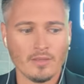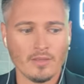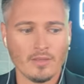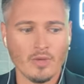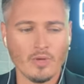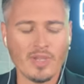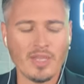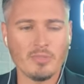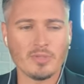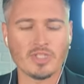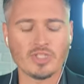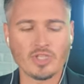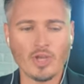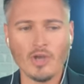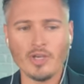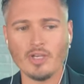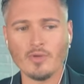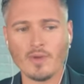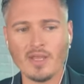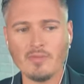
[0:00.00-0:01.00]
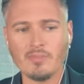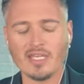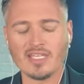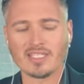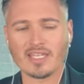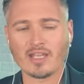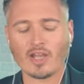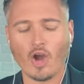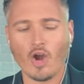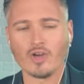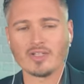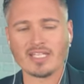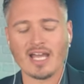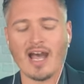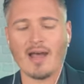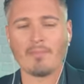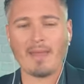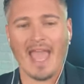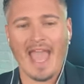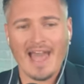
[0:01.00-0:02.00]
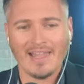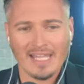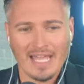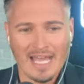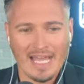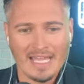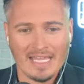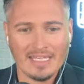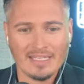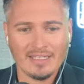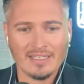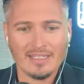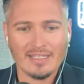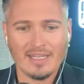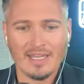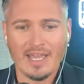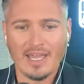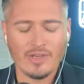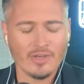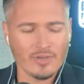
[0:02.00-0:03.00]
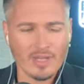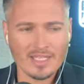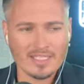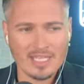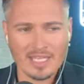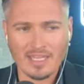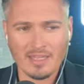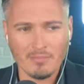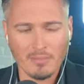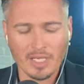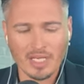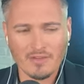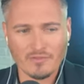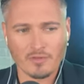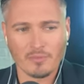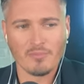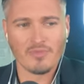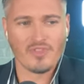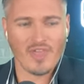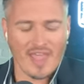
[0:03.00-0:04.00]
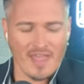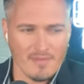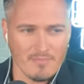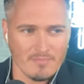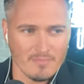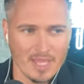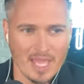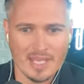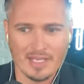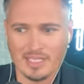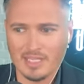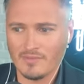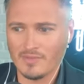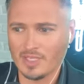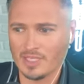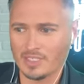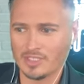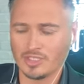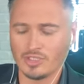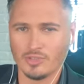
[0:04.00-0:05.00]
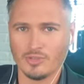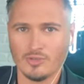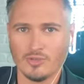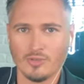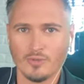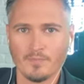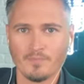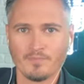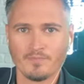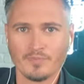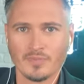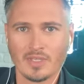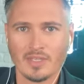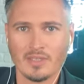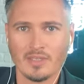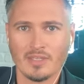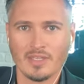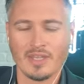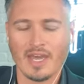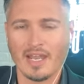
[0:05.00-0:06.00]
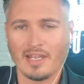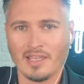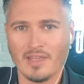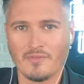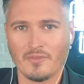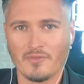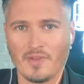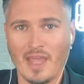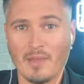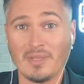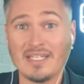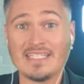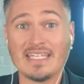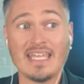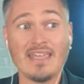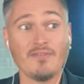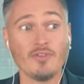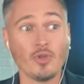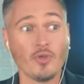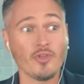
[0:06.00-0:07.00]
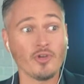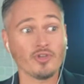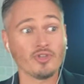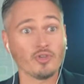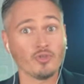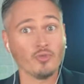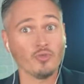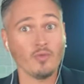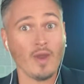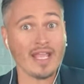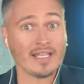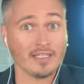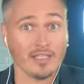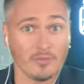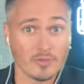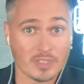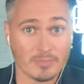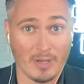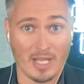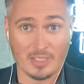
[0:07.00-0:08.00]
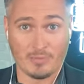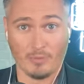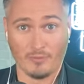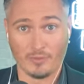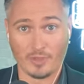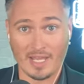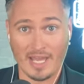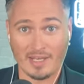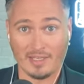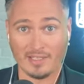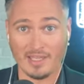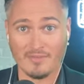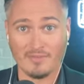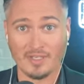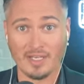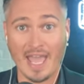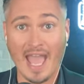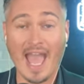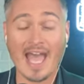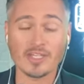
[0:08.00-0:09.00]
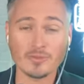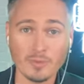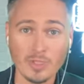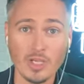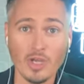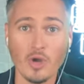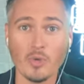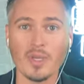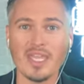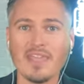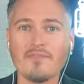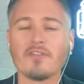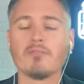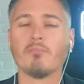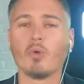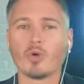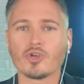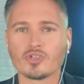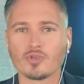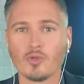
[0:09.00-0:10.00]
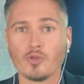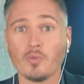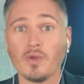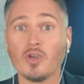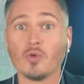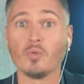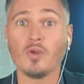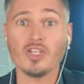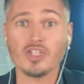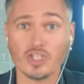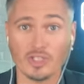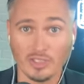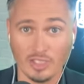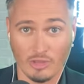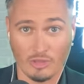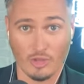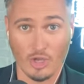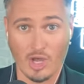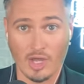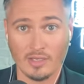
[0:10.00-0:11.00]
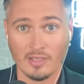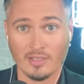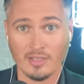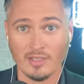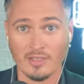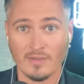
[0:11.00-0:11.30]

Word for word: Okay, but Saudi Arabia is like our top ally, and you're not taking money from them and giving it to the 9/11 families, even though they're directly responsible for 9/11. As we know, even more so than we originally thought.